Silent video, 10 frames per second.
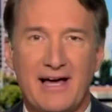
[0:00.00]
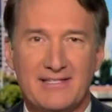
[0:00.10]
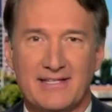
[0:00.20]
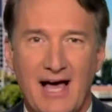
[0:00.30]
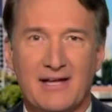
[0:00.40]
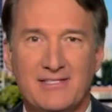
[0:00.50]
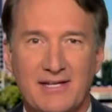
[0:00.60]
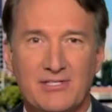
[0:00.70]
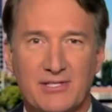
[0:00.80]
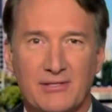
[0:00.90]
as a
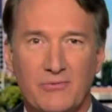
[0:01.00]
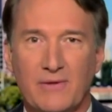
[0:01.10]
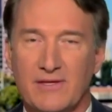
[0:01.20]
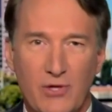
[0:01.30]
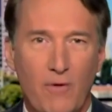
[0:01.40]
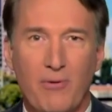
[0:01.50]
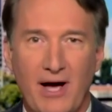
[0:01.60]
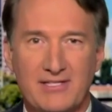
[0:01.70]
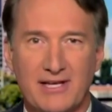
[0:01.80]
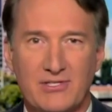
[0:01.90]
non-citizen when this whole
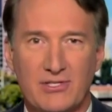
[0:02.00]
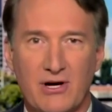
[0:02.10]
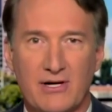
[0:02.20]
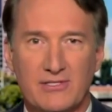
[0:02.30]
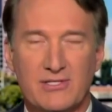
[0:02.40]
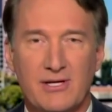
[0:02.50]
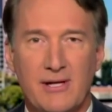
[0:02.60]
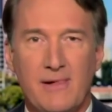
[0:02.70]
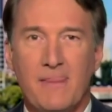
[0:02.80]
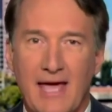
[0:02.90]
process starts.
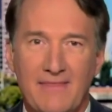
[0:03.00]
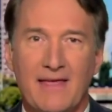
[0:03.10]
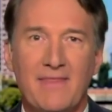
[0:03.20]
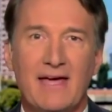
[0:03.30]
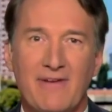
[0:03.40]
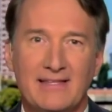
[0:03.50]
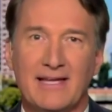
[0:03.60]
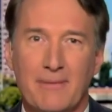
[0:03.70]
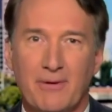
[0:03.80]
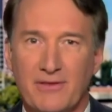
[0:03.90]
And then they've
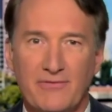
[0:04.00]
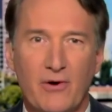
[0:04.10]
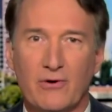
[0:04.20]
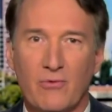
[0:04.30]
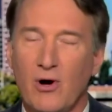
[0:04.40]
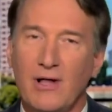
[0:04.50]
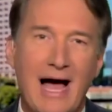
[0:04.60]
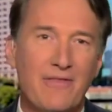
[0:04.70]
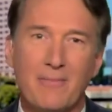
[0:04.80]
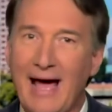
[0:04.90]
ended up on the voter roll,
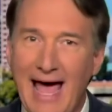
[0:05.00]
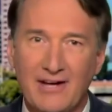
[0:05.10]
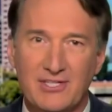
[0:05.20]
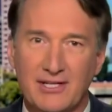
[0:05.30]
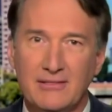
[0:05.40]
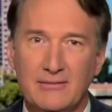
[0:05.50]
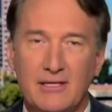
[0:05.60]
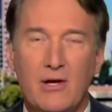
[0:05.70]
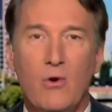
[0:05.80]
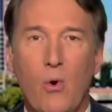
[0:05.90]
either by accident
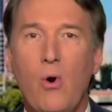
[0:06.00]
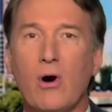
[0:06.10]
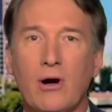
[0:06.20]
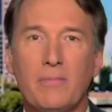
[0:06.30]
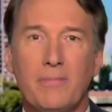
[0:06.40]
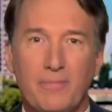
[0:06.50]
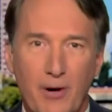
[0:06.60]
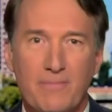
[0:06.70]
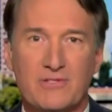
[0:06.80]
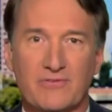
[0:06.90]
or
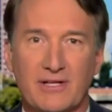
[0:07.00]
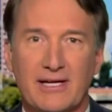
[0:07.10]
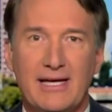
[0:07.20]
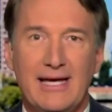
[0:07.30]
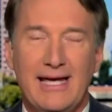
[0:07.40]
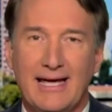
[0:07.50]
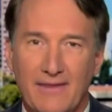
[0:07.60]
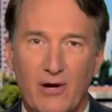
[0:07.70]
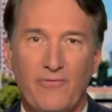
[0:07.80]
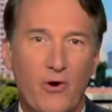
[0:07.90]
purposefully. And
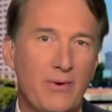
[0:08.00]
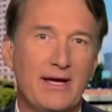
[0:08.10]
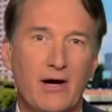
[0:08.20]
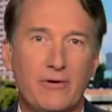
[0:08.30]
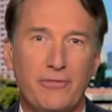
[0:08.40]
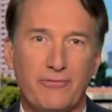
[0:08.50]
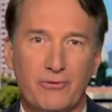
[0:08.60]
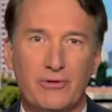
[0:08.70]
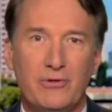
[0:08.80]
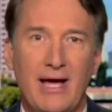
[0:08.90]
therefore, we go
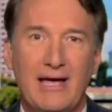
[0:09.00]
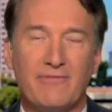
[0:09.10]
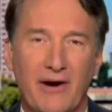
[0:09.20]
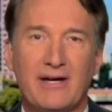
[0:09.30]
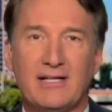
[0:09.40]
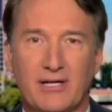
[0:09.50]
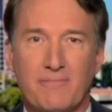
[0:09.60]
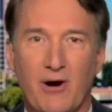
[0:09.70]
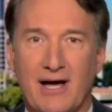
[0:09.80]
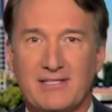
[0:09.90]
through a very clear
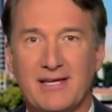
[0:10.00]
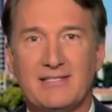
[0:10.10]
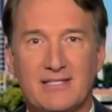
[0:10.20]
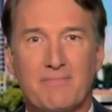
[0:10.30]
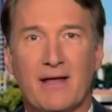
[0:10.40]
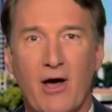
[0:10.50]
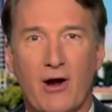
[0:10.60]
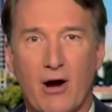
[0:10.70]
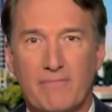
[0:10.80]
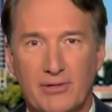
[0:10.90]
process that's been on
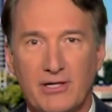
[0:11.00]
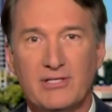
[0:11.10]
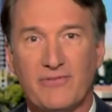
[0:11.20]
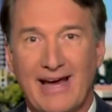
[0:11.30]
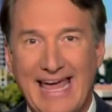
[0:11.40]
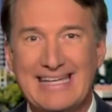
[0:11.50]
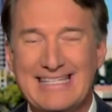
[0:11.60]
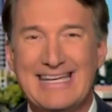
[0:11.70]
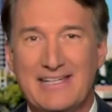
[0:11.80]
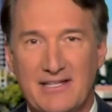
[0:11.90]
our books for
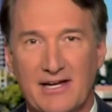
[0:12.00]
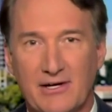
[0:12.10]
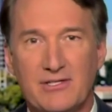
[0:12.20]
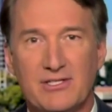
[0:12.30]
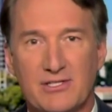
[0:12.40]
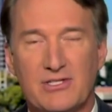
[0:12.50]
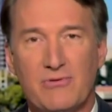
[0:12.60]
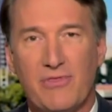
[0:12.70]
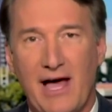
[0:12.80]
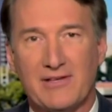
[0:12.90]
18 years, since
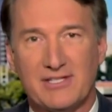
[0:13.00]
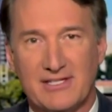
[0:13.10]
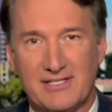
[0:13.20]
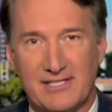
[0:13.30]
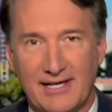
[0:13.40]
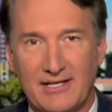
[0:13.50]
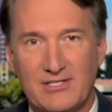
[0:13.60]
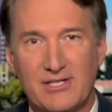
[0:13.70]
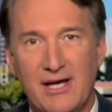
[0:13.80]
2006,